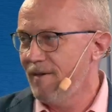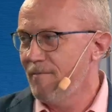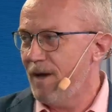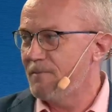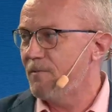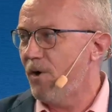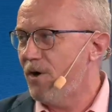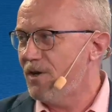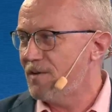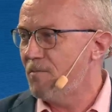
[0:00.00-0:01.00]
perhaps
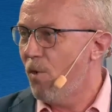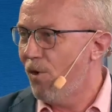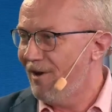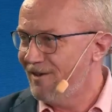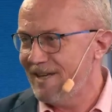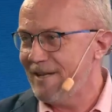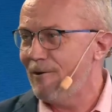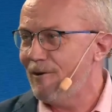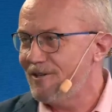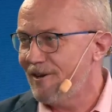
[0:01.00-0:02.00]
our small
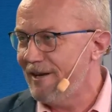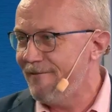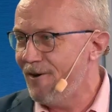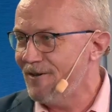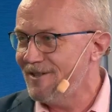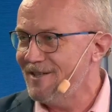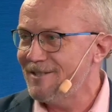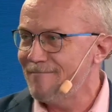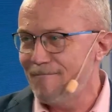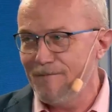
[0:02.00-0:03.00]
technological advances.